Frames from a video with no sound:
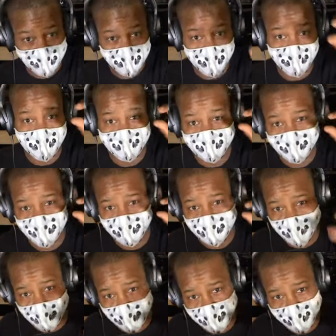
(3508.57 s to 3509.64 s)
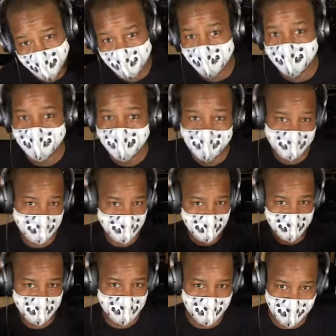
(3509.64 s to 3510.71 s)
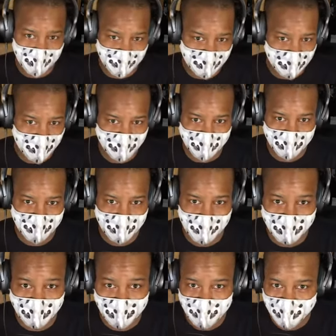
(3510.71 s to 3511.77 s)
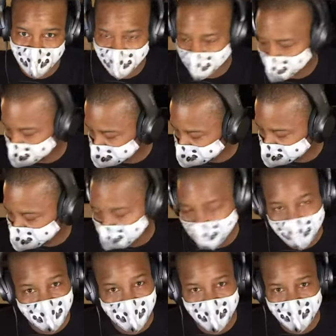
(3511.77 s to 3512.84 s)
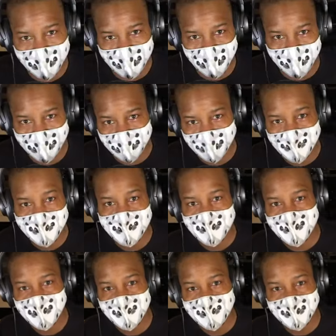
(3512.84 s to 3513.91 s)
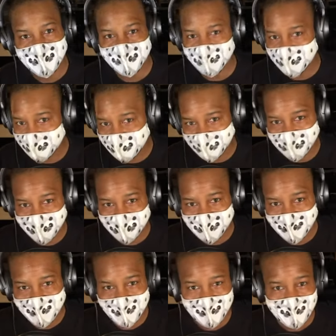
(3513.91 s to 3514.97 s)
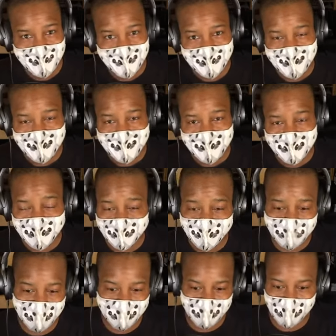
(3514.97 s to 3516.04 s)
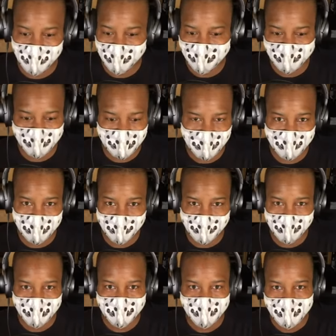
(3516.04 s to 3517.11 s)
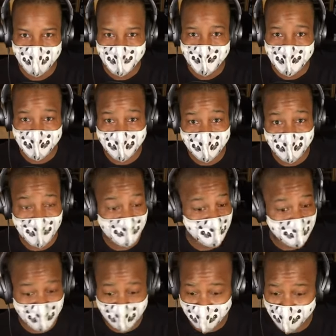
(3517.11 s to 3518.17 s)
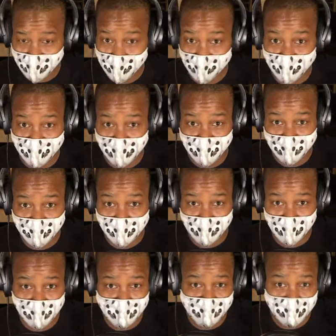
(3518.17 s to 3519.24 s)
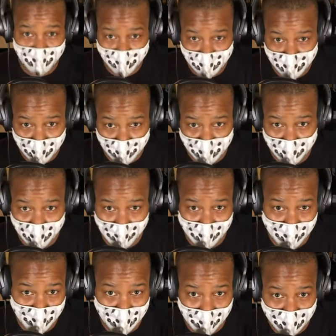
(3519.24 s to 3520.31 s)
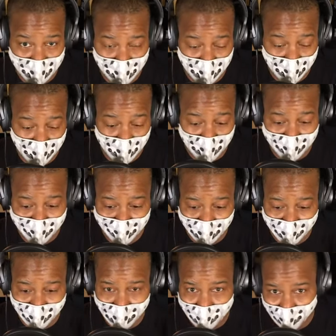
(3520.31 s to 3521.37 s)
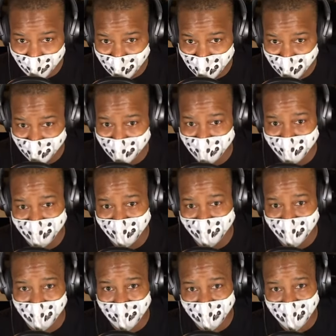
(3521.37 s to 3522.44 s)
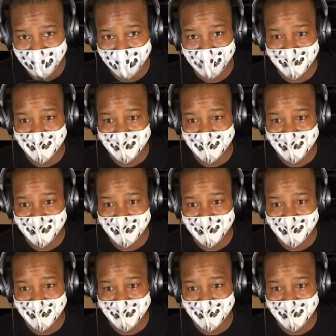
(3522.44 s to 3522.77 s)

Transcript: The one that's in dark blue is if you do not have an account, you just want to make a donation. It's easy. Credit card, PayPal. Because I want to try to have the most funnest birthday that I could possibly have, because I didn't have it.